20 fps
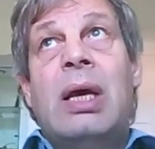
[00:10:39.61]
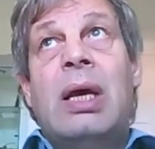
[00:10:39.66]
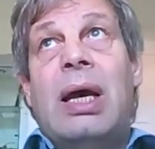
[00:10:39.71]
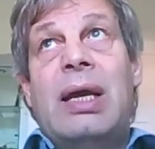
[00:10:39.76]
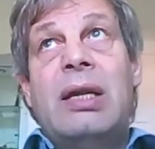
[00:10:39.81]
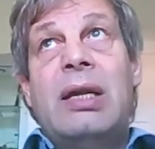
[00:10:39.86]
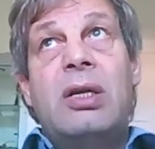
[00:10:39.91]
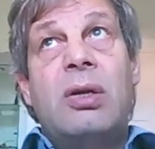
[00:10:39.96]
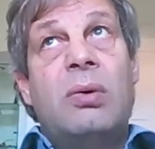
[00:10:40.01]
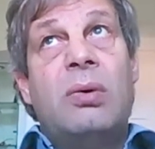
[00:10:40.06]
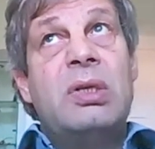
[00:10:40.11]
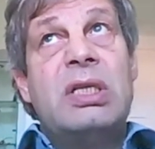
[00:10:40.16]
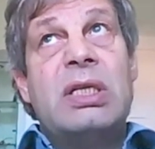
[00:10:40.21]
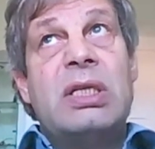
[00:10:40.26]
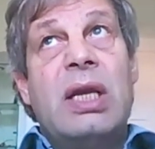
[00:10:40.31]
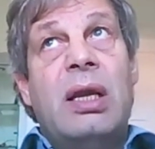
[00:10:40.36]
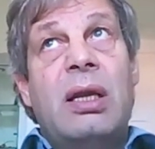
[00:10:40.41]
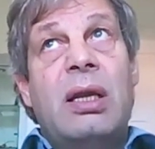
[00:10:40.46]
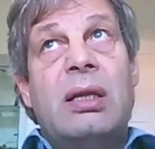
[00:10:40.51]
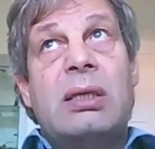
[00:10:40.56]
I don't
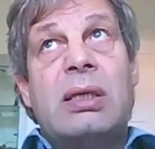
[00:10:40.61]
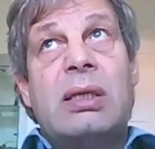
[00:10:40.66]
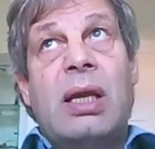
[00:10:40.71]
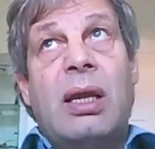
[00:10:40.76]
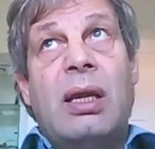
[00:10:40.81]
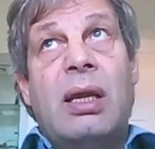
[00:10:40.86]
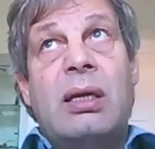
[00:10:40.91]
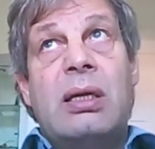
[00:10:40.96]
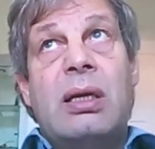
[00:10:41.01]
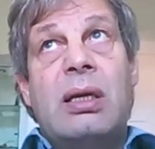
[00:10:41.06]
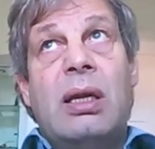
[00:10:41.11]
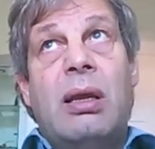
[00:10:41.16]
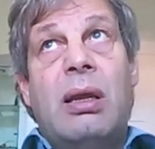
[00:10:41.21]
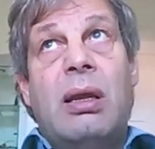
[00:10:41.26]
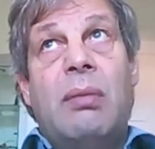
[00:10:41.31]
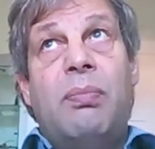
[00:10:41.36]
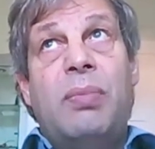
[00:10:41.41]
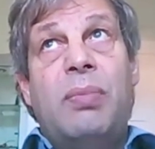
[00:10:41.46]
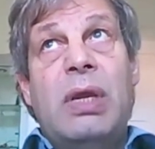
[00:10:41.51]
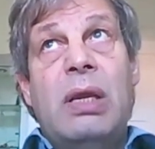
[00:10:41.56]
think that
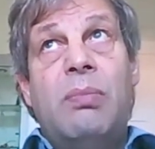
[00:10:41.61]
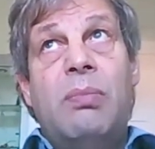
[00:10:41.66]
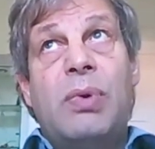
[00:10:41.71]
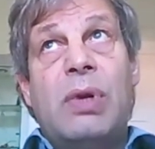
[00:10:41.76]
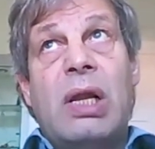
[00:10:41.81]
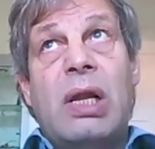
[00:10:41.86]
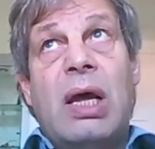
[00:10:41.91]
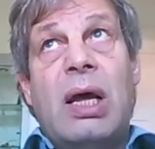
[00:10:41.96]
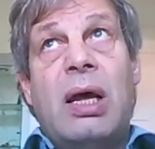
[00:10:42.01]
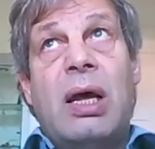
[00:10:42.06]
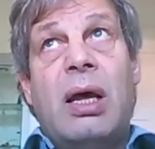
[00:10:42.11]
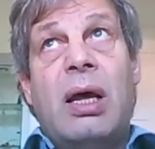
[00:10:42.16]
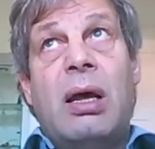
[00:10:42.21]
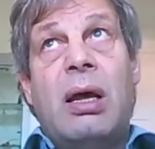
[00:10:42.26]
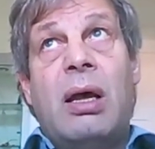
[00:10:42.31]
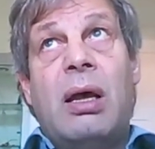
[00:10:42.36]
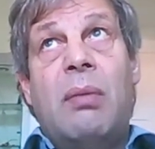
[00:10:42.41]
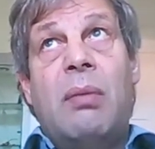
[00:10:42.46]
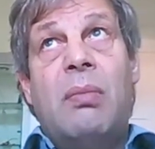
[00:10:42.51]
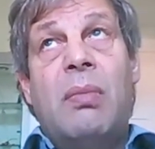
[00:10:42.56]
people
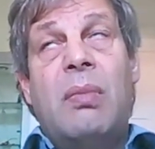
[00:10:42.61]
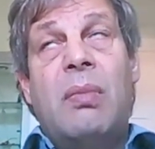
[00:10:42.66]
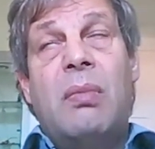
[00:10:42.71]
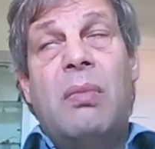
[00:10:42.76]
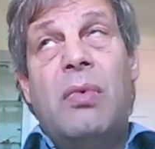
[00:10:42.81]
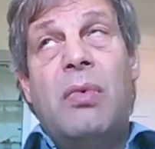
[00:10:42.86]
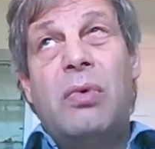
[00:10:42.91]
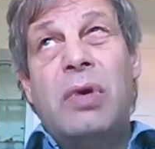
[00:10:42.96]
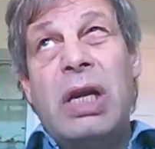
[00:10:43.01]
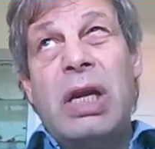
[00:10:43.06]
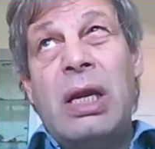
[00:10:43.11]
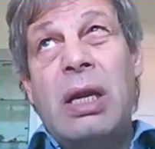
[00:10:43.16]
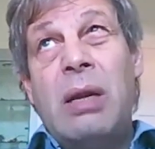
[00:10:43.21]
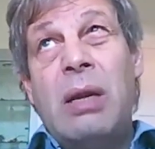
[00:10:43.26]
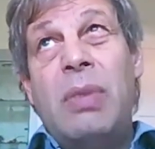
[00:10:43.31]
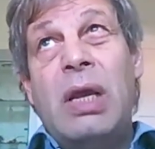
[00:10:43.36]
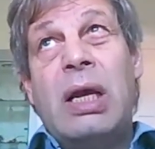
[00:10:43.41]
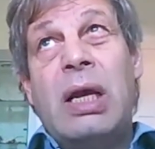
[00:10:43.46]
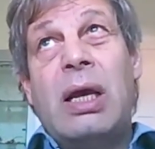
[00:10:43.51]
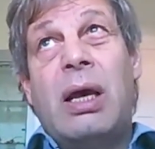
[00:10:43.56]
are really
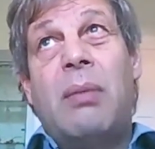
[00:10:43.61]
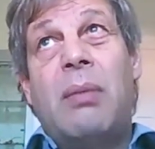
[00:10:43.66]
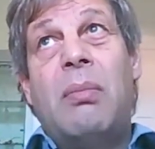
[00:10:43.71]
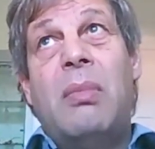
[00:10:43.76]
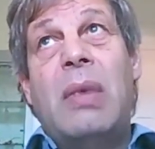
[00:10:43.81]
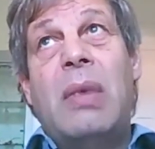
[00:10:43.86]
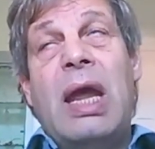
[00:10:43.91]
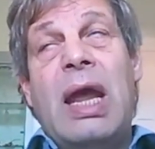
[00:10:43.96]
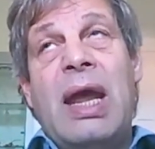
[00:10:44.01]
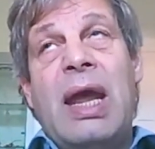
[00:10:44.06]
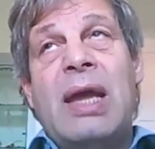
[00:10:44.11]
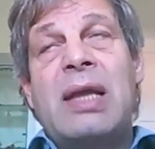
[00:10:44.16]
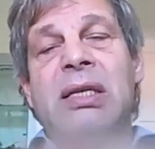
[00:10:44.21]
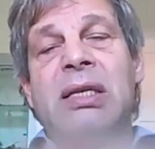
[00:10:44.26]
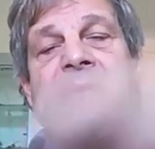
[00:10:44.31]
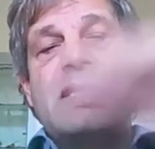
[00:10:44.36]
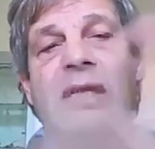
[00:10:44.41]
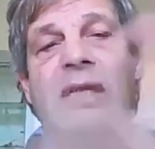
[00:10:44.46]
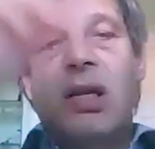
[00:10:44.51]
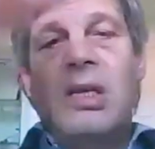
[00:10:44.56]
become
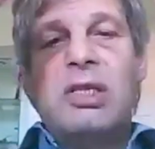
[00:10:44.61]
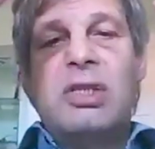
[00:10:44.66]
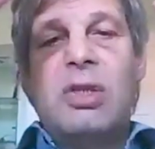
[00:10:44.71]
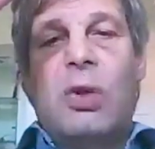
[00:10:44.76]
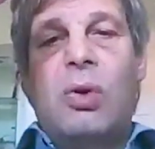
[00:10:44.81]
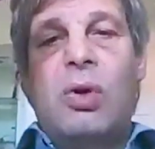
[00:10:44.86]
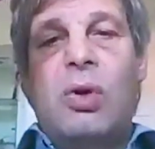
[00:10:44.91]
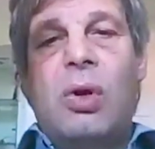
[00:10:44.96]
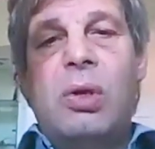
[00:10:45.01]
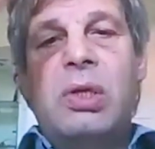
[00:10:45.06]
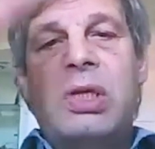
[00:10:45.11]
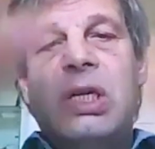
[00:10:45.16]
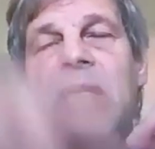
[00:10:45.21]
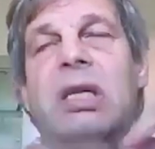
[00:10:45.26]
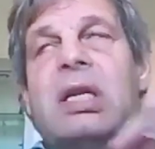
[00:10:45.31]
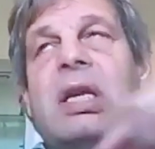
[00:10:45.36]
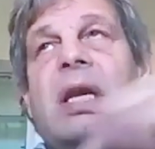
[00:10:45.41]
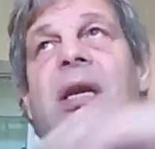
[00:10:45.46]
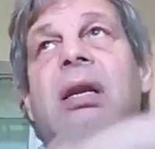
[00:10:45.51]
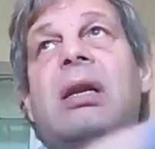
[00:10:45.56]
as so-called
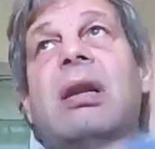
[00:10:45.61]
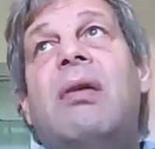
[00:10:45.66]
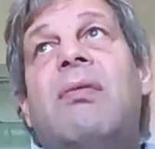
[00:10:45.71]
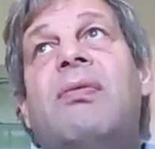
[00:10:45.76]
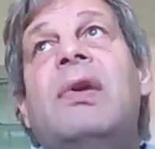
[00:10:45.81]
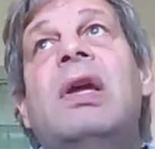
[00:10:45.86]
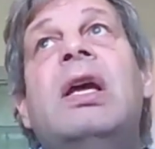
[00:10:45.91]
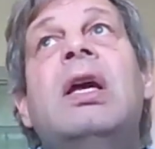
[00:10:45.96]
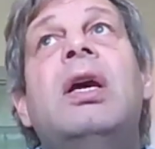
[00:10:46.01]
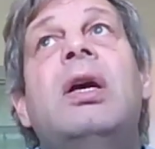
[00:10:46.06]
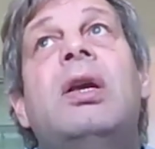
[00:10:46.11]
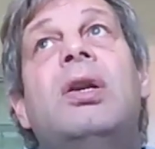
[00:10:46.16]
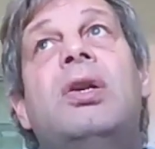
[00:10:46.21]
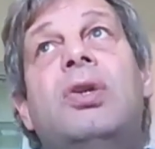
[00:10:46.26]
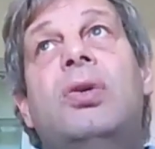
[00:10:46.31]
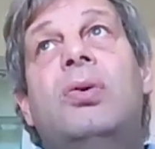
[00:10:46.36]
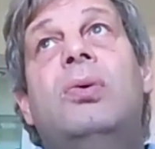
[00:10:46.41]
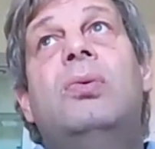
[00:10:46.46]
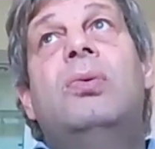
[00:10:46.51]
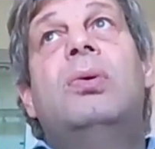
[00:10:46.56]
addictive
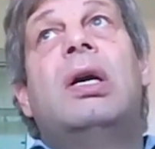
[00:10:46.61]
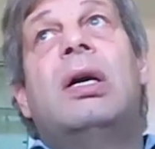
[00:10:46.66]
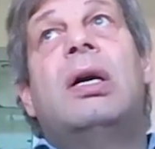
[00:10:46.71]
to